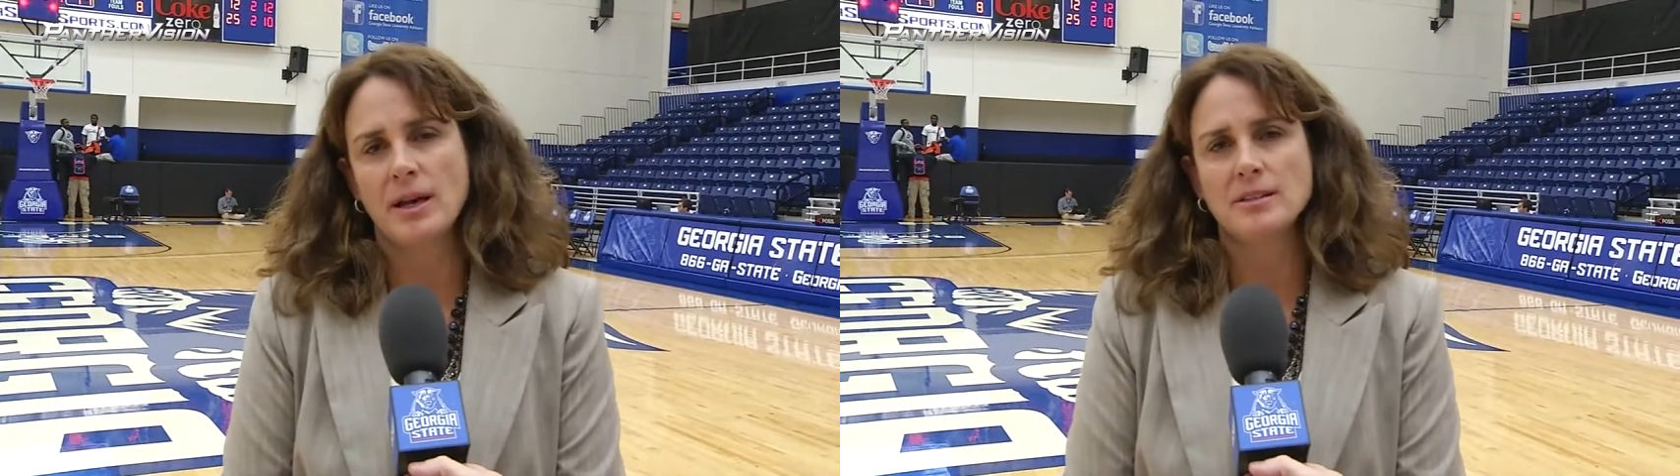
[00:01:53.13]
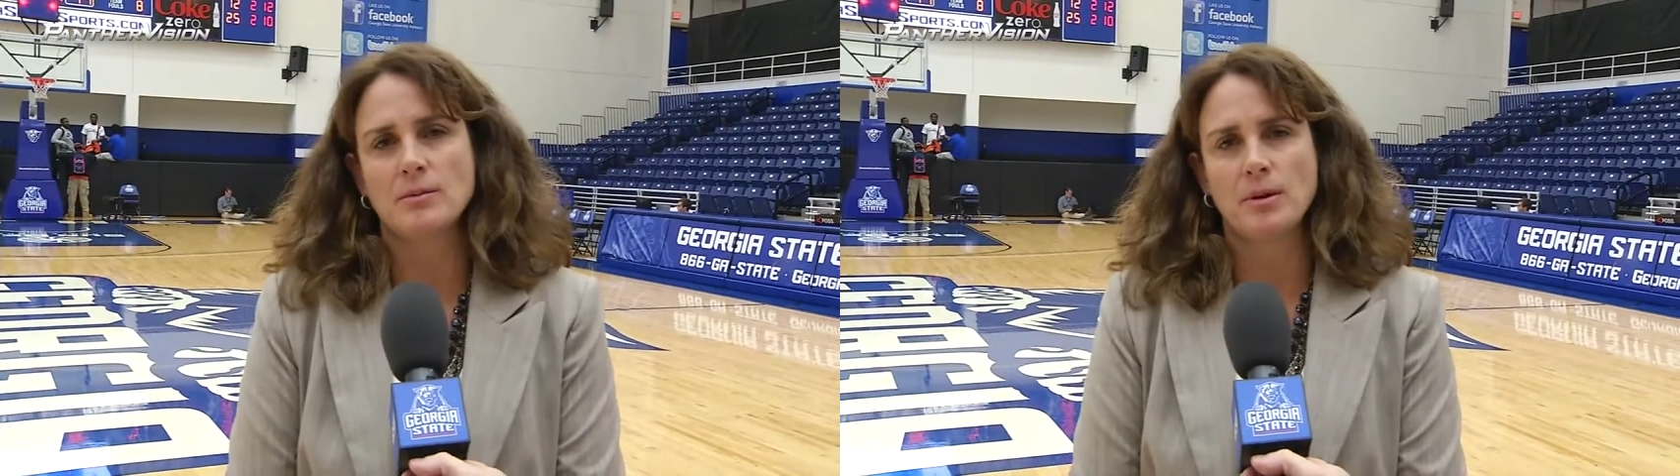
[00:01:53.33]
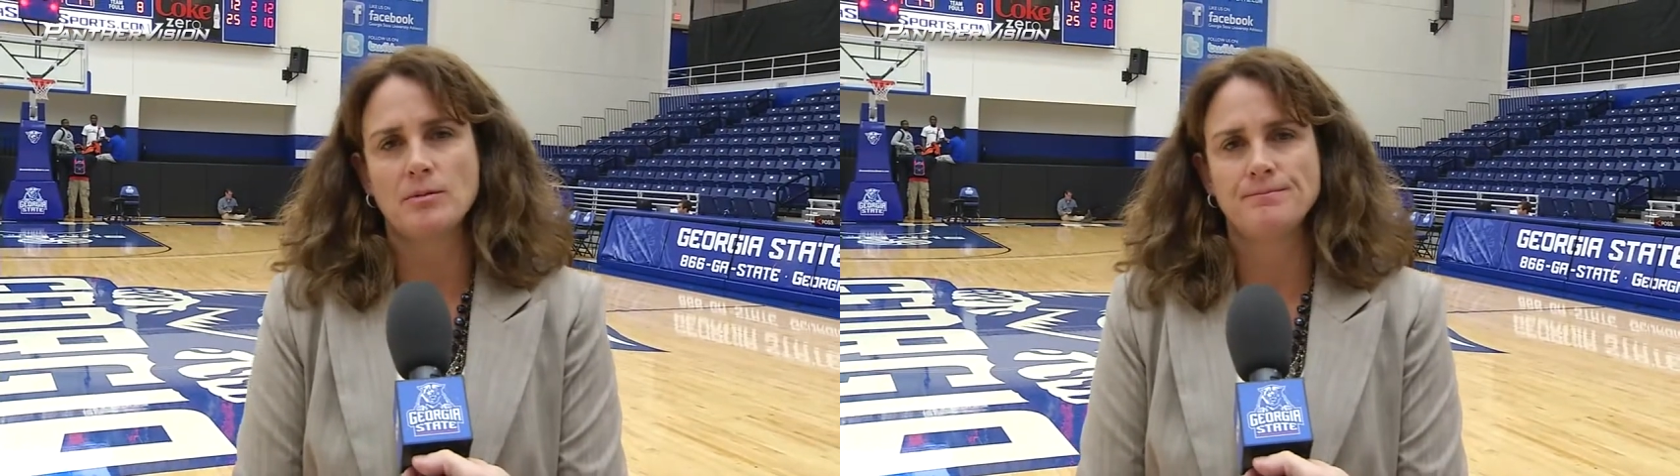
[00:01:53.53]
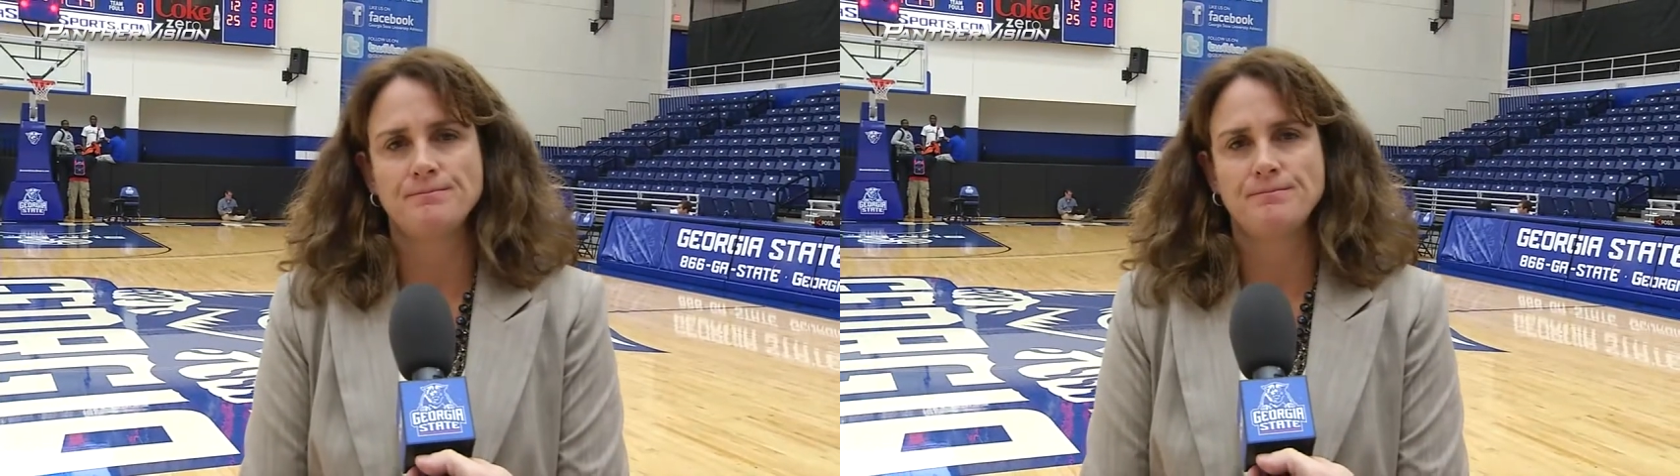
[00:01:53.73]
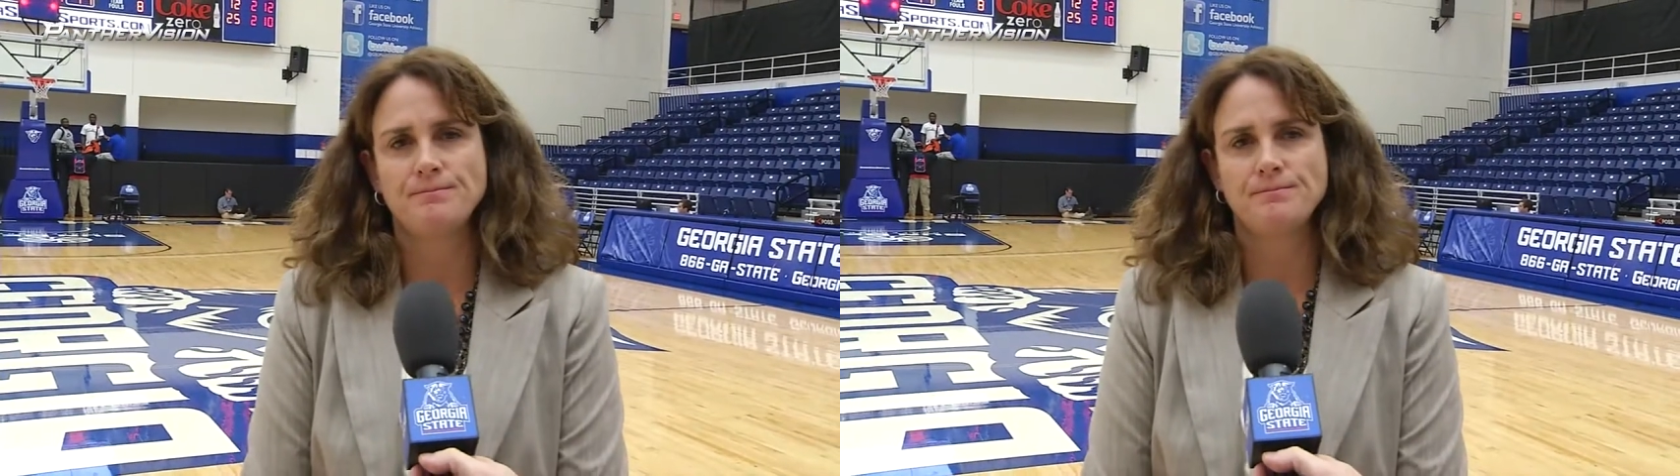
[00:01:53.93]
basketball.
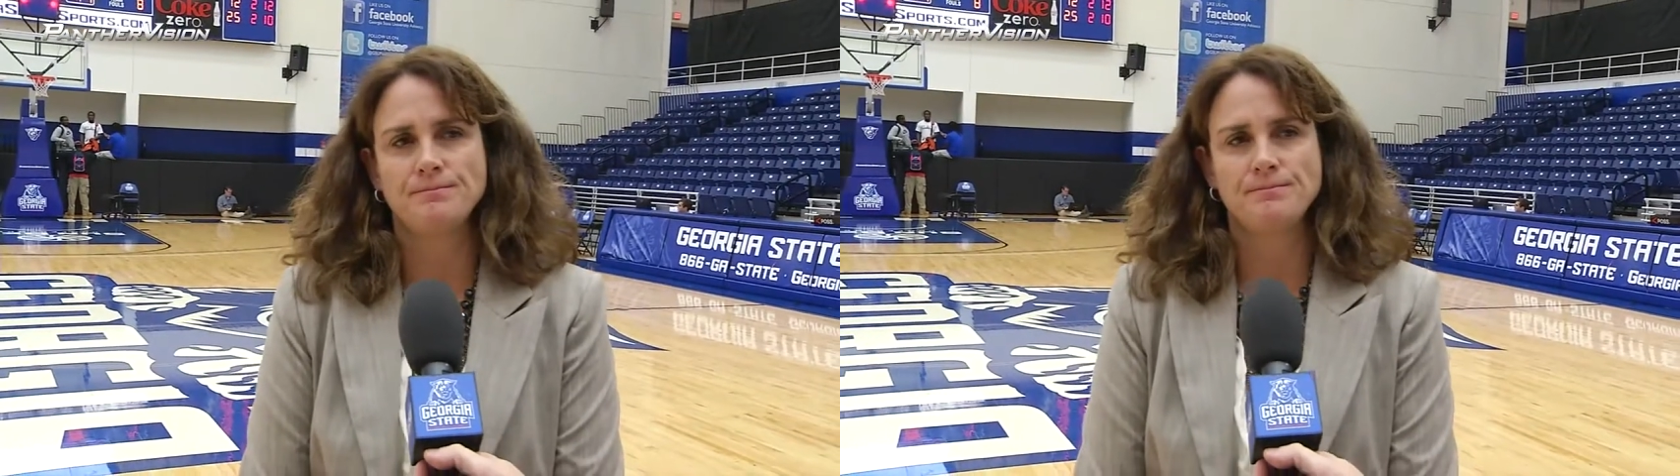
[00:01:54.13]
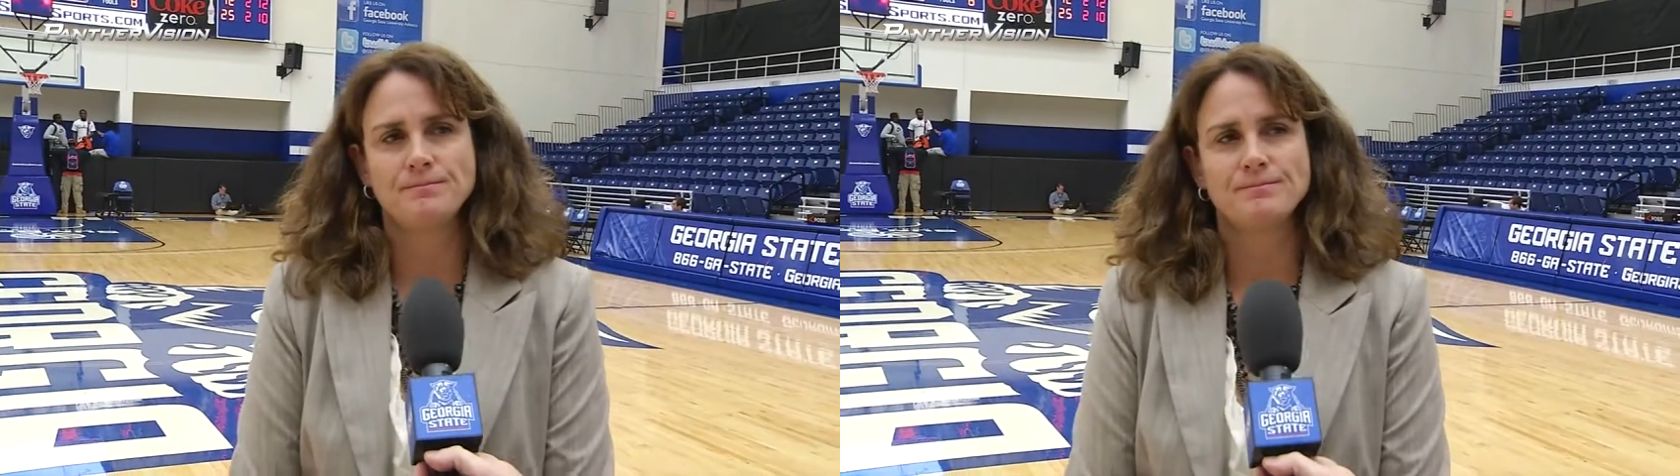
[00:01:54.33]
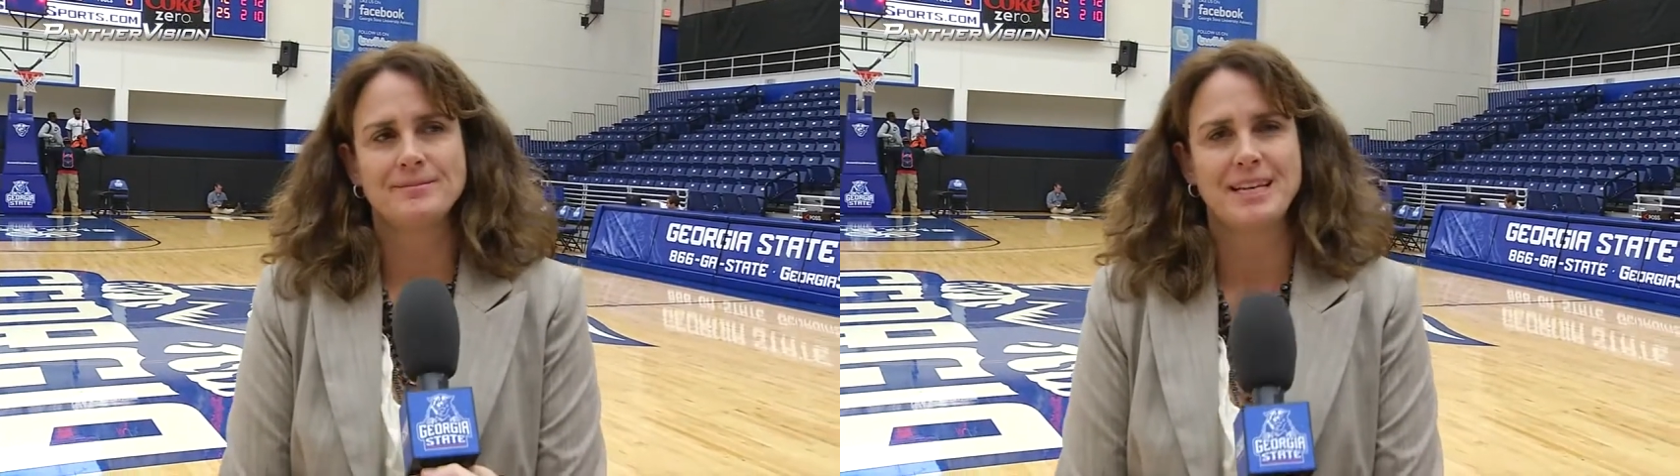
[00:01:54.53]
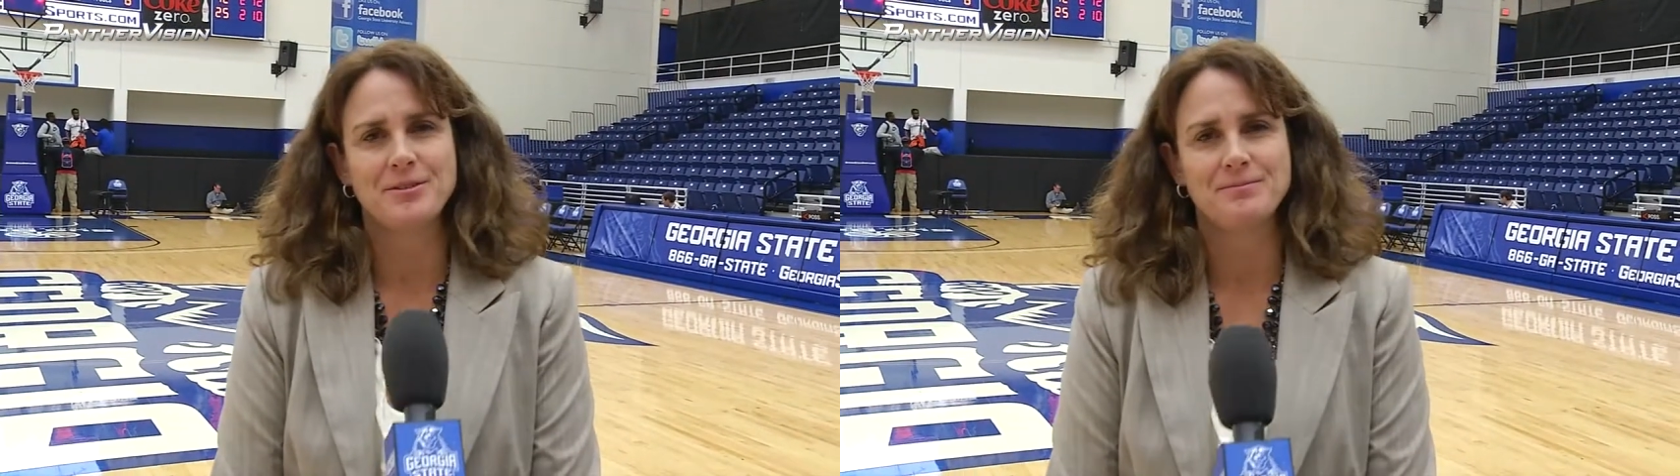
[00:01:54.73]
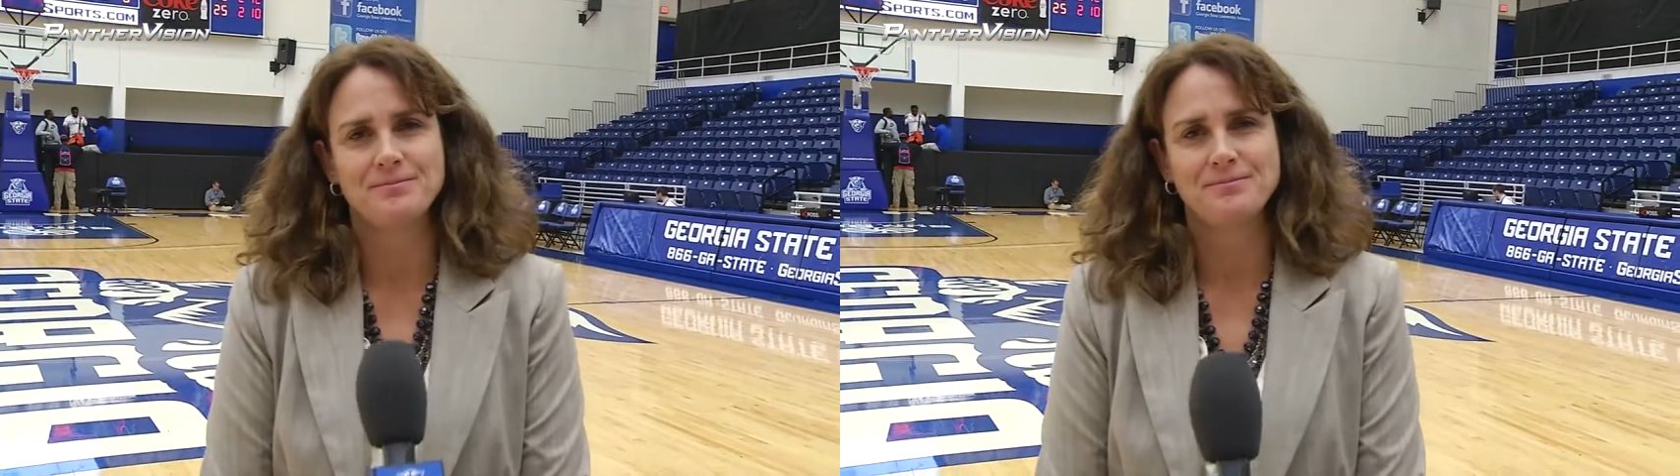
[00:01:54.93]
Thank you. Thank you.